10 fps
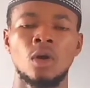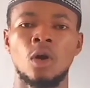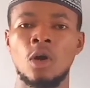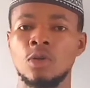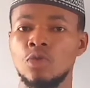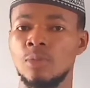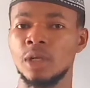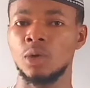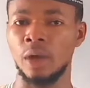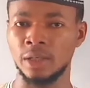all you'll
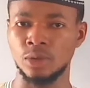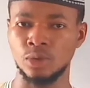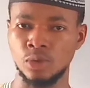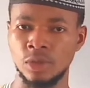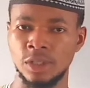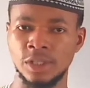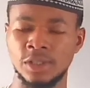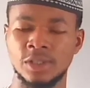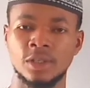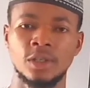be required to do
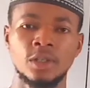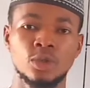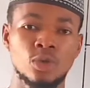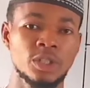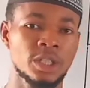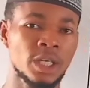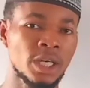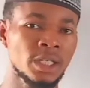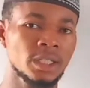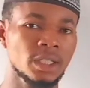is to
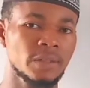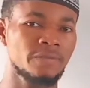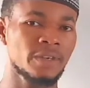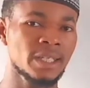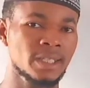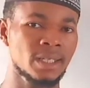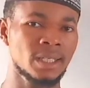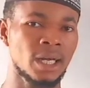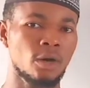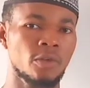change the first
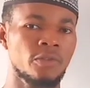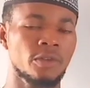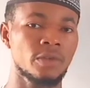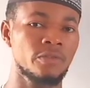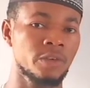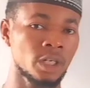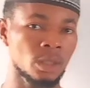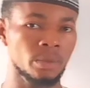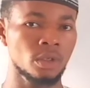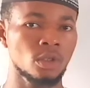letter of the
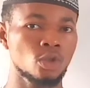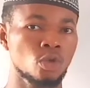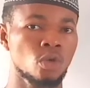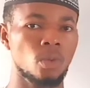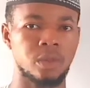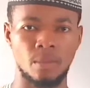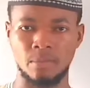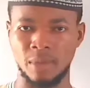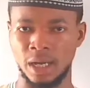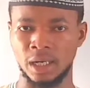verb to
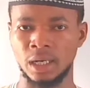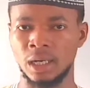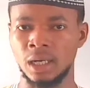dhamma.